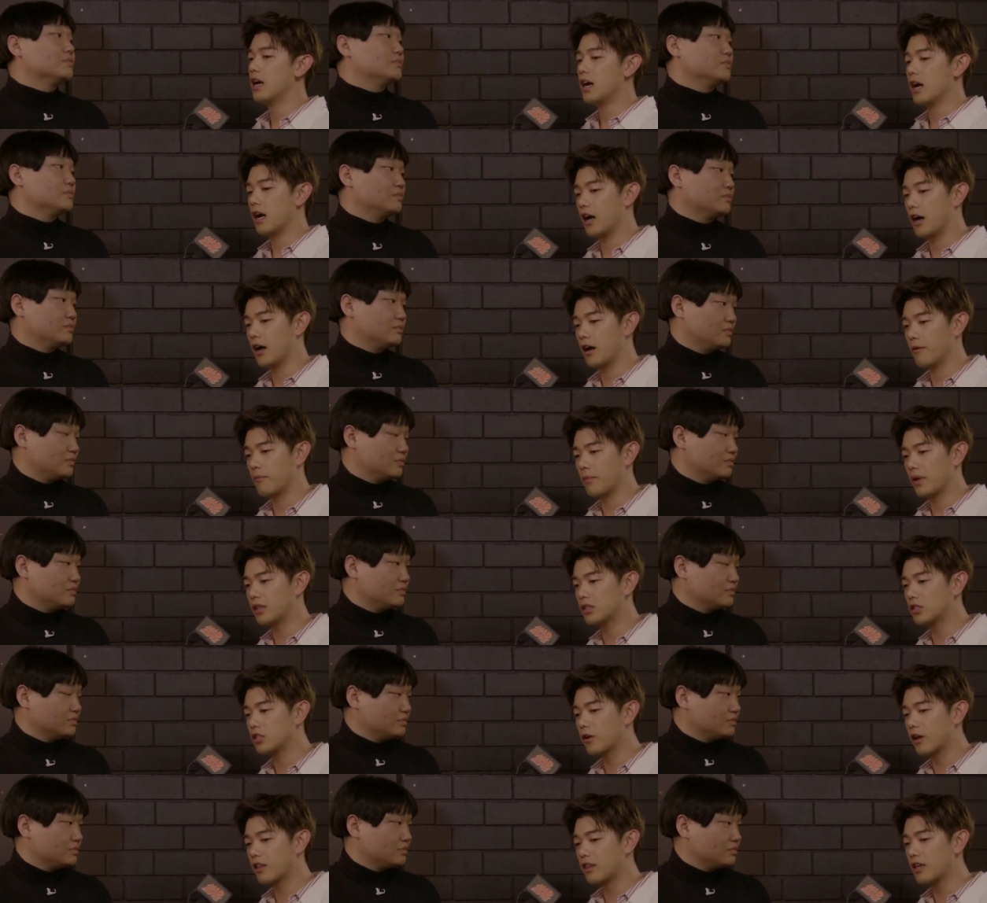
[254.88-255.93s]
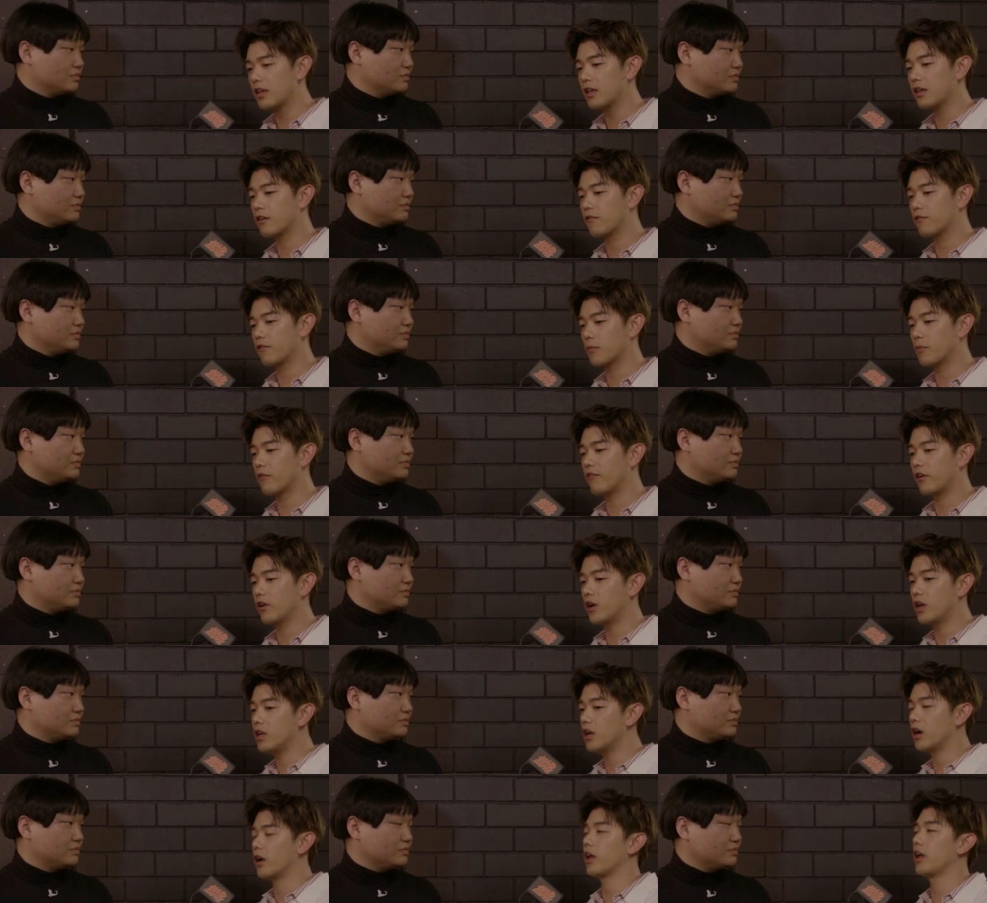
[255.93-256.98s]
Speaker 1: And so I think from a
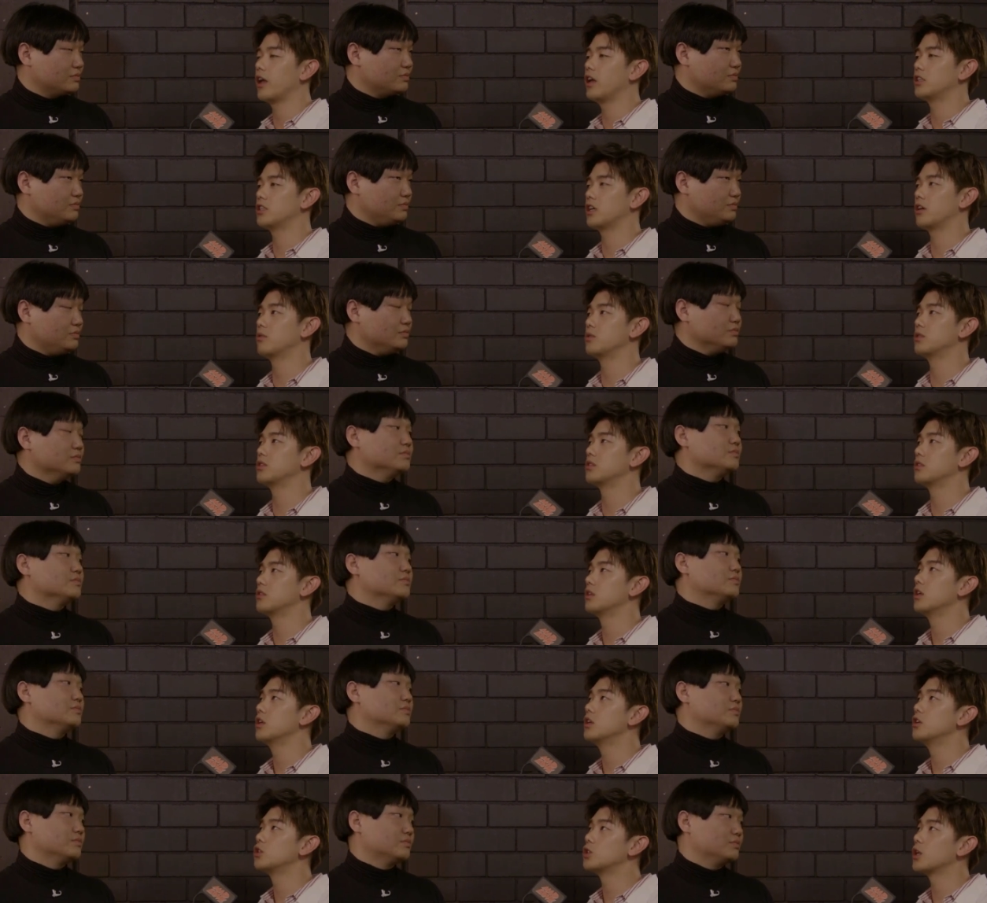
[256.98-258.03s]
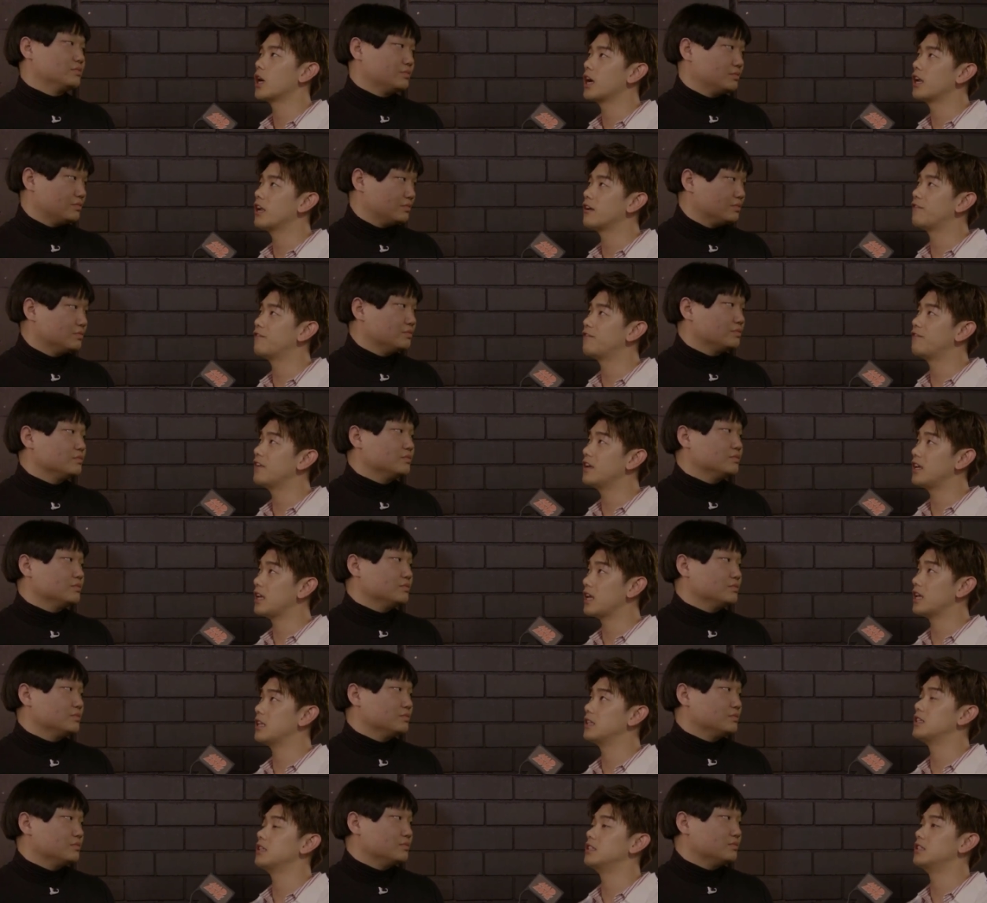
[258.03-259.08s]
very young age, I was trying to fit
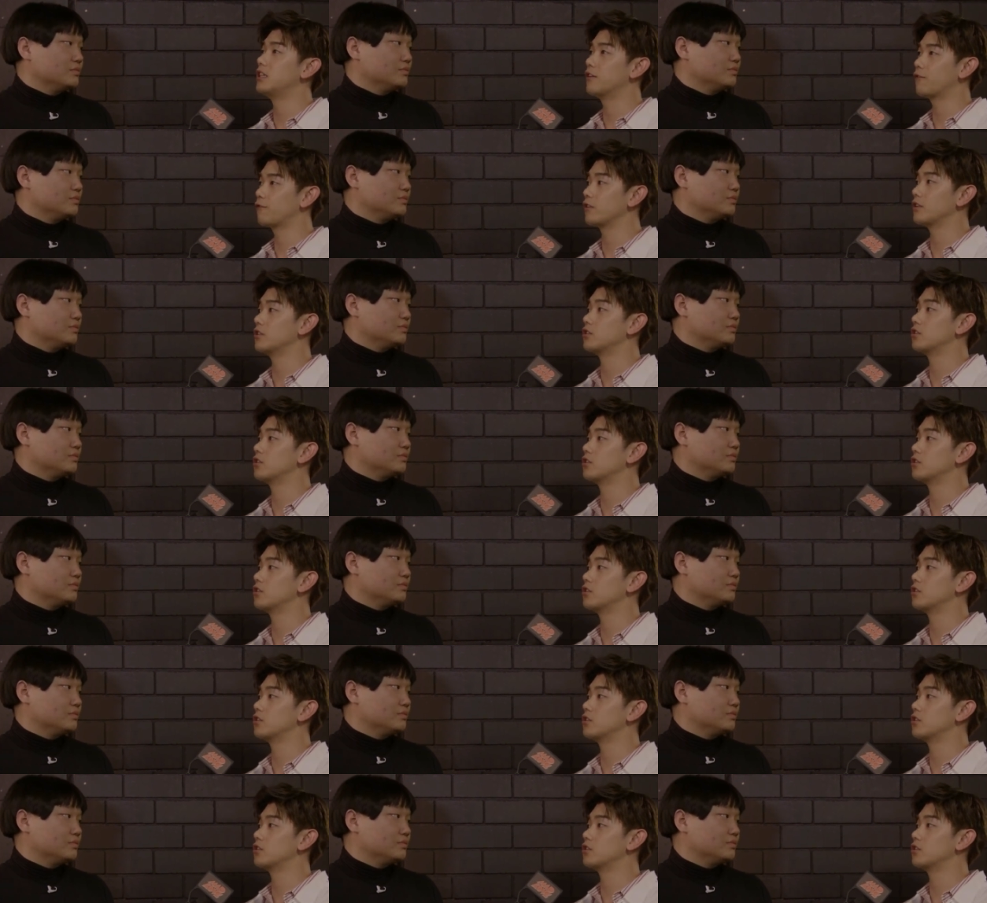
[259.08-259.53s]
into different